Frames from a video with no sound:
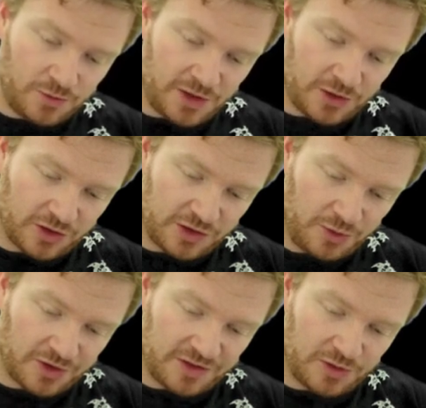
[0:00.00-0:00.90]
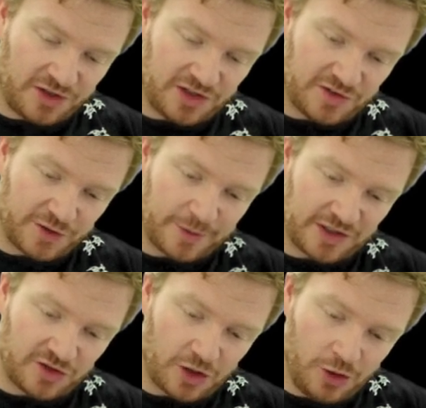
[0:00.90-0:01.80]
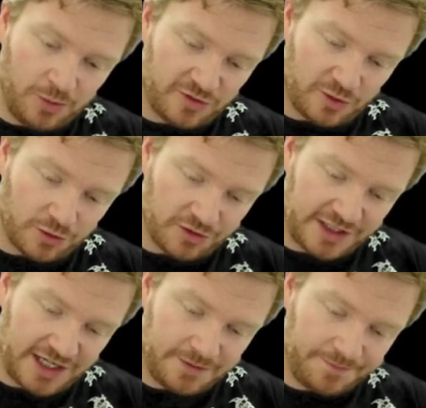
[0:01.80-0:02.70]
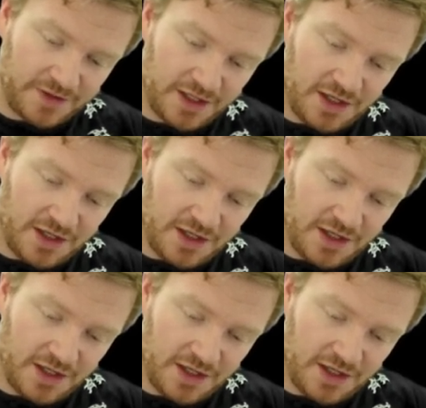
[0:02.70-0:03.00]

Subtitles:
Look at this. If I go back to Ohm's law again,